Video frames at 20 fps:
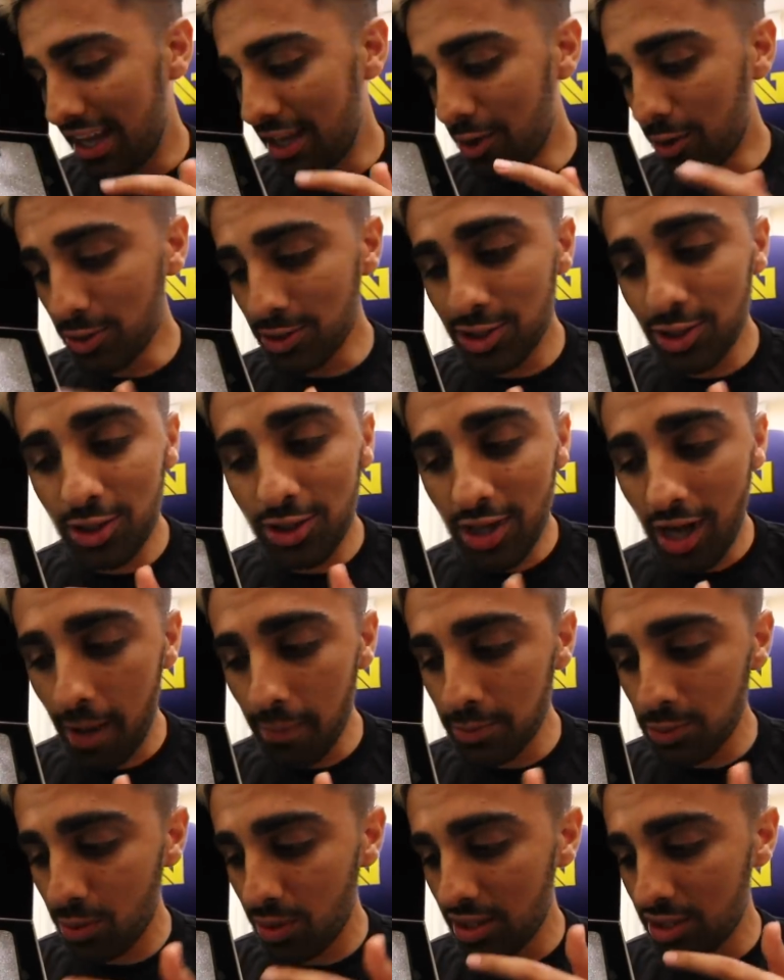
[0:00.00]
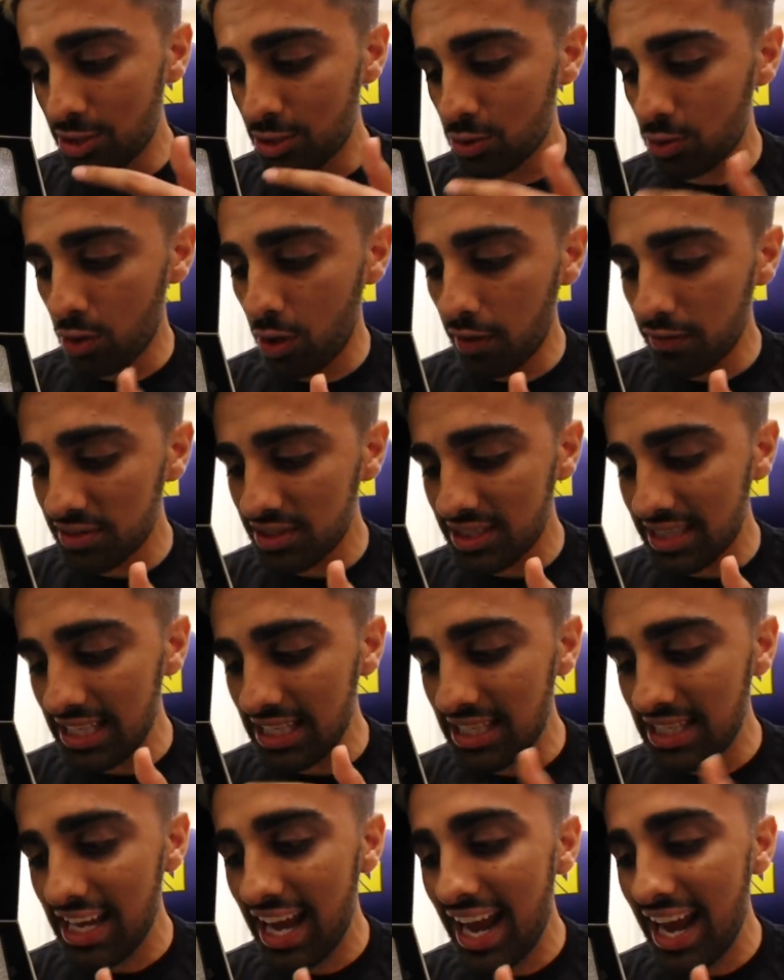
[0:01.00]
It also comes with a Swarovski